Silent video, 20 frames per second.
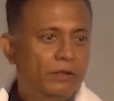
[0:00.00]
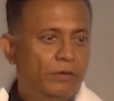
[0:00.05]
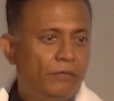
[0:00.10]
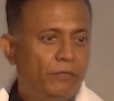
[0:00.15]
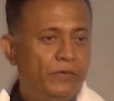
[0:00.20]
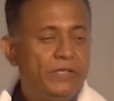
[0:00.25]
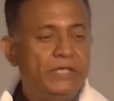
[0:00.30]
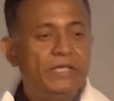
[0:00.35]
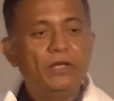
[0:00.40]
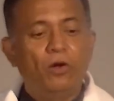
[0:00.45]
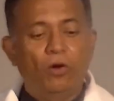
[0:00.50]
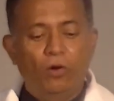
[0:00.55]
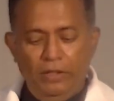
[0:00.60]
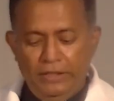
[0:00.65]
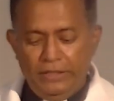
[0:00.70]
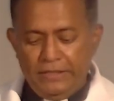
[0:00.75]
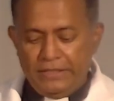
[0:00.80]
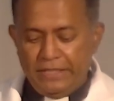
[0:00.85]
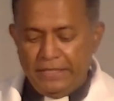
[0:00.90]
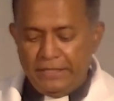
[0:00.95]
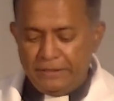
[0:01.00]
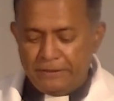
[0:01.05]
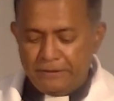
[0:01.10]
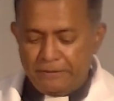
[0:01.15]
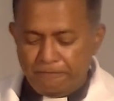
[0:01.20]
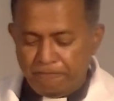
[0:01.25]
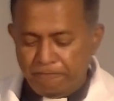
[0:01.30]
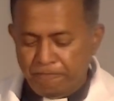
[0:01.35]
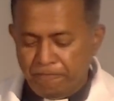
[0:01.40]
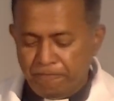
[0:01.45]
we did all these things.
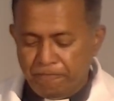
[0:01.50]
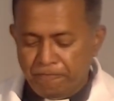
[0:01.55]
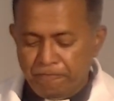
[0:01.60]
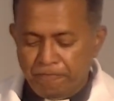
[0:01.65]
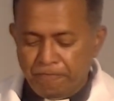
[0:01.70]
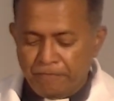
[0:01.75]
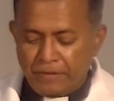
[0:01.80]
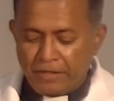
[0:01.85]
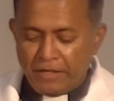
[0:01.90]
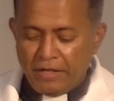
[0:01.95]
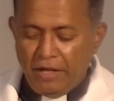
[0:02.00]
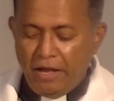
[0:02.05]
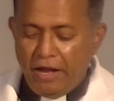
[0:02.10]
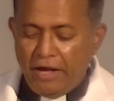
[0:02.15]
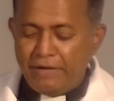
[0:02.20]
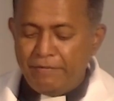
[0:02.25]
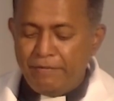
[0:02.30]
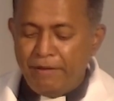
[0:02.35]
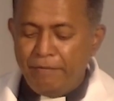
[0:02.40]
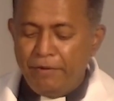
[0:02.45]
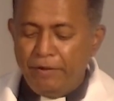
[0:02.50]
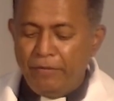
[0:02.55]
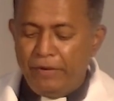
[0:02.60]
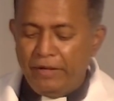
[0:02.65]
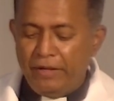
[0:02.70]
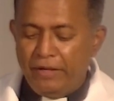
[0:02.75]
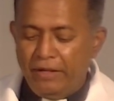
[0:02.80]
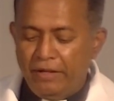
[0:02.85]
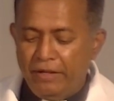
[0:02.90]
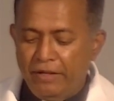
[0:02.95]
I remember
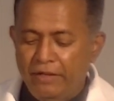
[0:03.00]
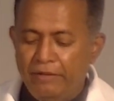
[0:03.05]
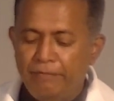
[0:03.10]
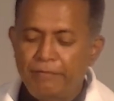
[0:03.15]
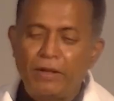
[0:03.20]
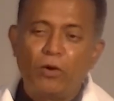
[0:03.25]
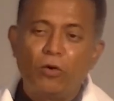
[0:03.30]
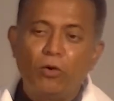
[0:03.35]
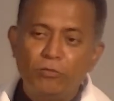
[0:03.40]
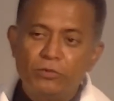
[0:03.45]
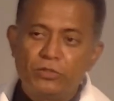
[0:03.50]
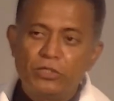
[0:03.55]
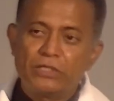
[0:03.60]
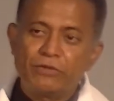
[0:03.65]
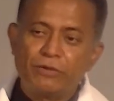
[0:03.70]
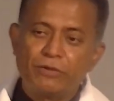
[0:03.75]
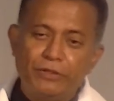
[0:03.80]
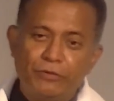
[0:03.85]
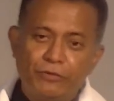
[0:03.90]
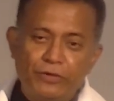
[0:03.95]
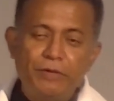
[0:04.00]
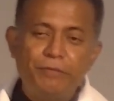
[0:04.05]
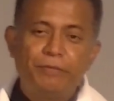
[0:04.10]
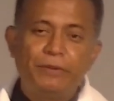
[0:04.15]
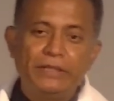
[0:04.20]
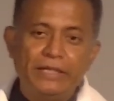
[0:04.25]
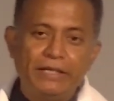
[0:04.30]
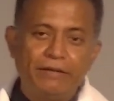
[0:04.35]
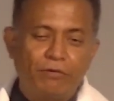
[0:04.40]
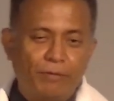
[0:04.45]
when in my home church, when we were
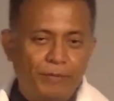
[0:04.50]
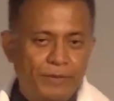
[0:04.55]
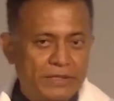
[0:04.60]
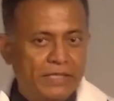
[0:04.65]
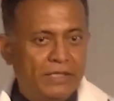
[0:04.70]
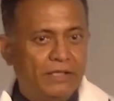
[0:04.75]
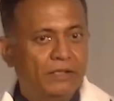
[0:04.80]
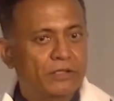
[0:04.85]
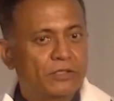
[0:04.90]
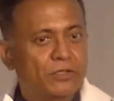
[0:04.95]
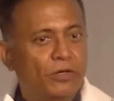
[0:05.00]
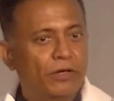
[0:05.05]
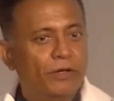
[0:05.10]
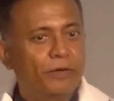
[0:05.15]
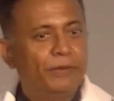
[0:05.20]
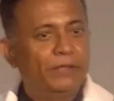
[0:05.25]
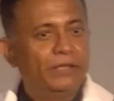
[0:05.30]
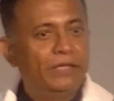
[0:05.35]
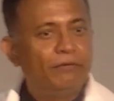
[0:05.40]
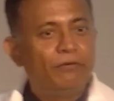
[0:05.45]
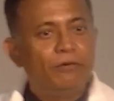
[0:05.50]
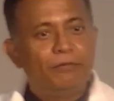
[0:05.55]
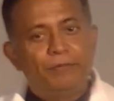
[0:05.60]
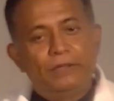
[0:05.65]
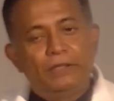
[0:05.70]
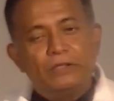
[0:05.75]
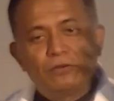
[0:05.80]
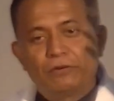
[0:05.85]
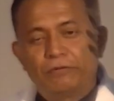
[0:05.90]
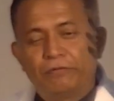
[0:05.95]
rebuilding from a single-story building, we
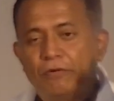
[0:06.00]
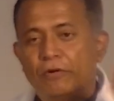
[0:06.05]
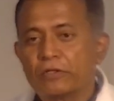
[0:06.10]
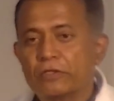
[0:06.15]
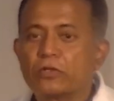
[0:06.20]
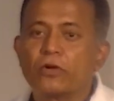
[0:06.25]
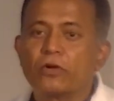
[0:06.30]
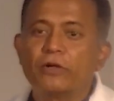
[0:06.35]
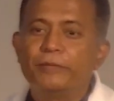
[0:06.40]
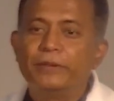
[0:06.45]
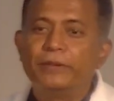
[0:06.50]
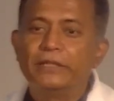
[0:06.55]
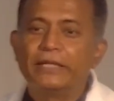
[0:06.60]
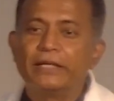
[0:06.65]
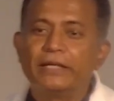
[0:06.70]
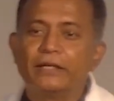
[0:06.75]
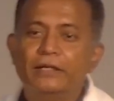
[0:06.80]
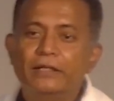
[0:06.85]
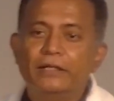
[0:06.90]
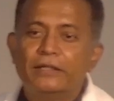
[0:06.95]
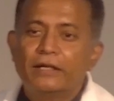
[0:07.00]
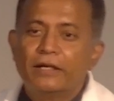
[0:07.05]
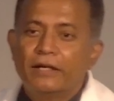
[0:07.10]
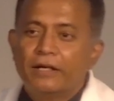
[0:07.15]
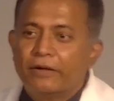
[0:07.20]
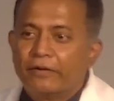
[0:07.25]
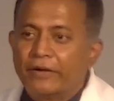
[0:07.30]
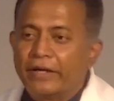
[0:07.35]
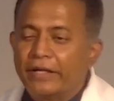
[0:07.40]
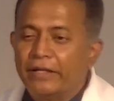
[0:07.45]
built to a four-story building,
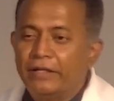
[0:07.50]
right?